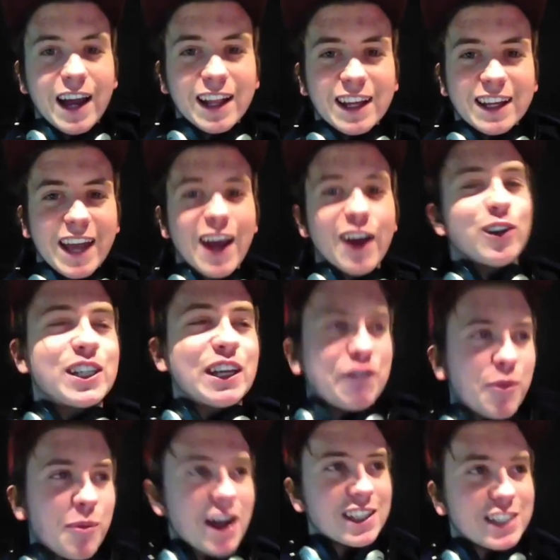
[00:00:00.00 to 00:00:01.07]
course that
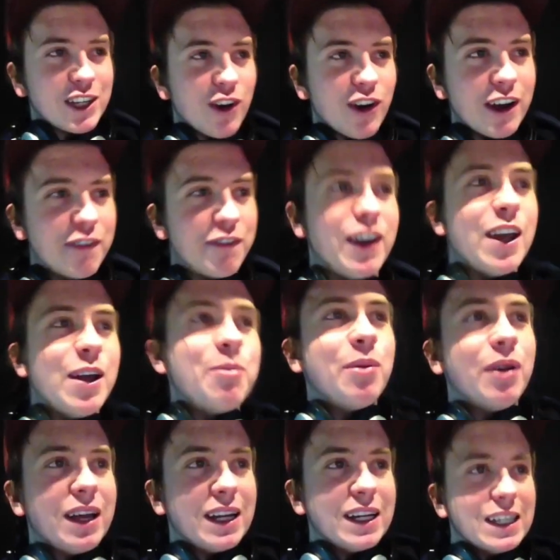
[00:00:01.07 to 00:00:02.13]
I would get a job
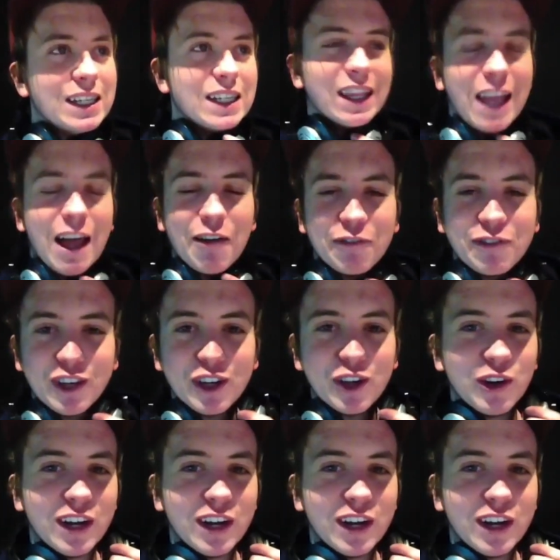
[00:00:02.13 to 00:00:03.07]
in the radio industry.